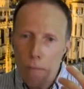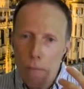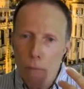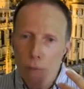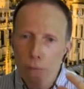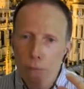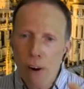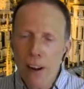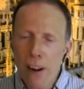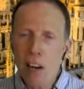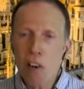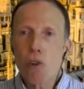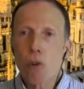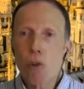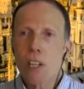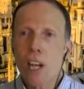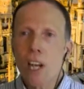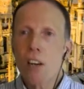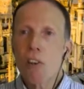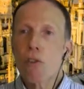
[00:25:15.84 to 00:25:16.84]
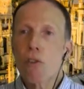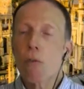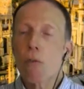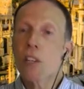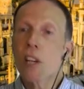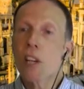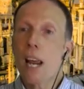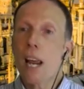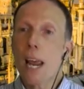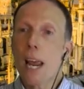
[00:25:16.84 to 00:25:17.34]
financial data as
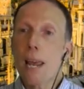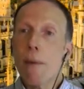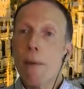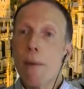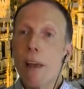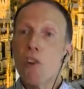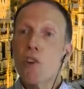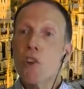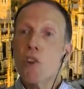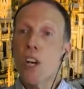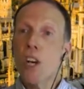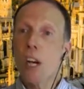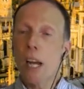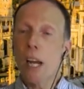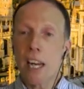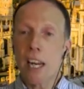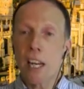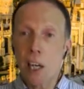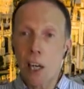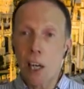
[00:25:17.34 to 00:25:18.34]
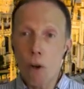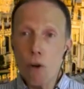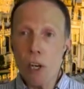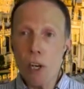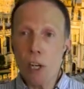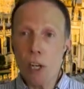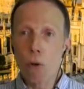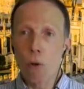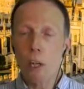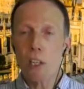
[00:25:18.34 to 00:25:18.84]
an image,
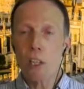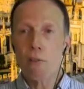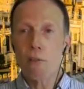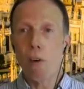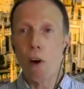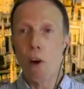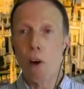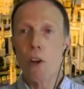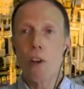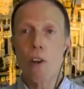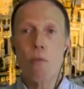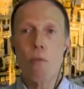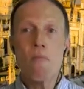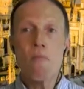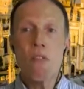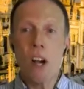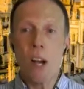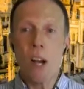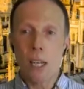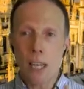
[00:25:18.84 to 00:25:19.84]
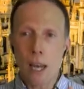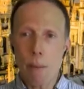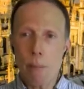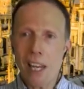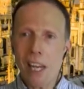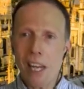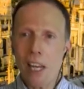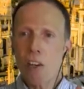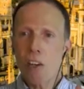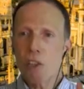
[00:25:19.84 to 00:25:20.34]
including all its volume,
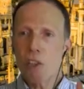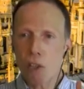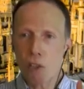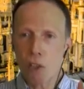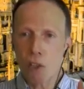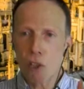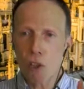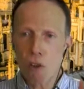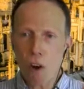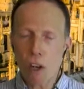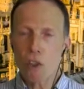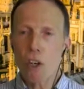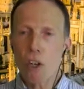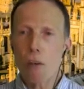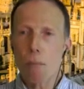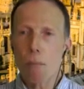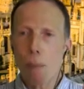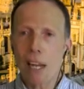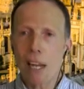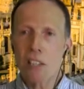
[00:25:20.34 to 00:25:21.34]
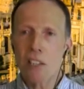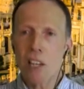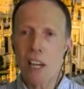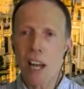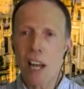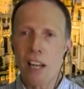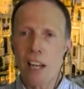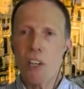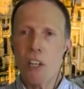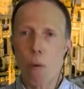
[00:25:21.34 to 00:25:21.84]
coming in as a structured
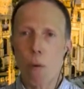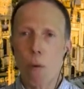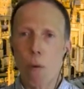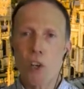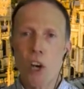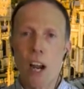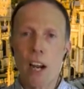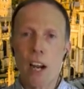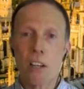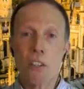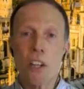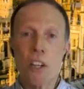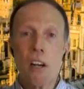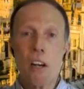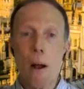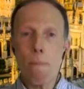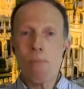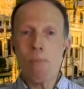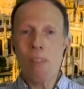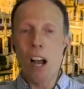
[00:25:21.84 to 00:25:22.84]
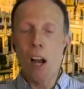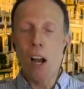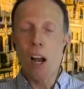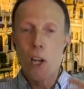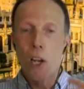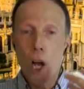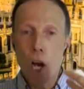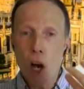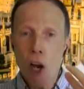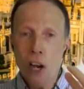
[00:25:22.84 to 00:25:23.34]
pixelated object,
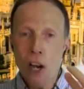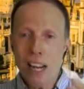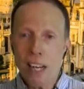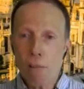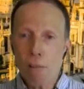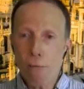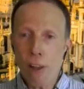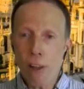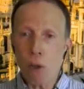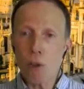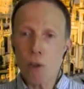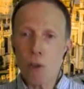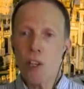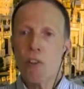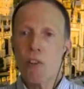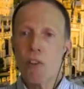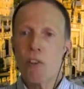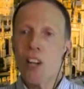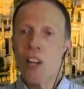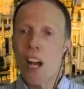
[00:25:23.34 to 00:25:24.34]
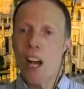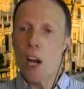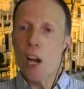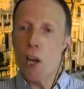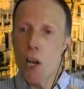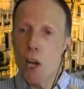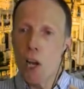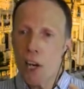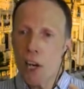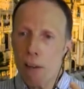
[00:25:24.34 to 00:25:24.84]
learning filters,
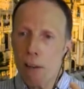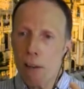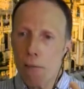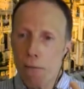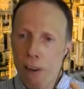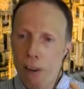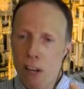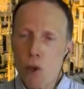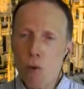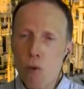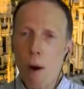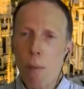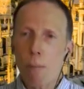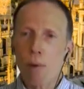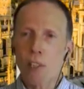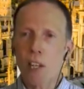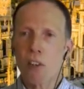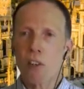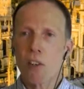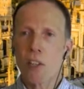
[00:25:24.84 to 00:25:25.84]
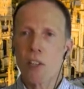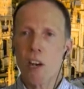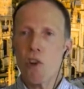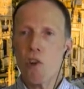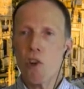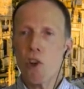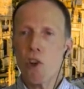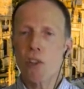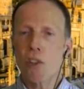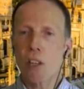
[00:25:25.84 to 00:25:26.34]
learning feature
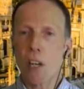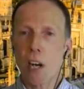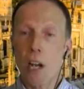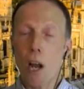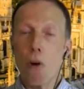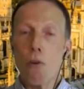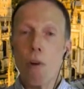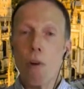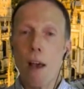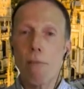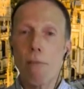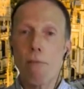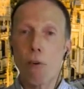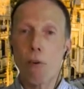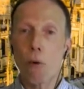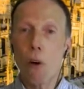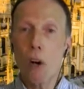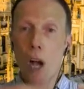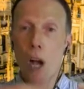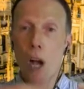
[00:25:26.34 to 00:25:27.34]
representations at a low level,